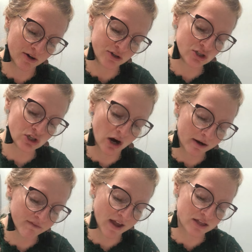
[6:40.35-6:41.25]
her
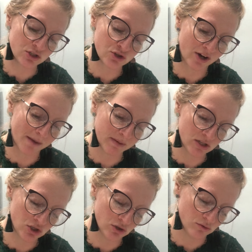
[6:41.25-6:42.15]
scarf and strappy
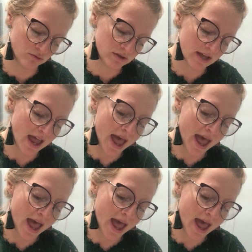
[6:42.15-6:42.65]
shoes,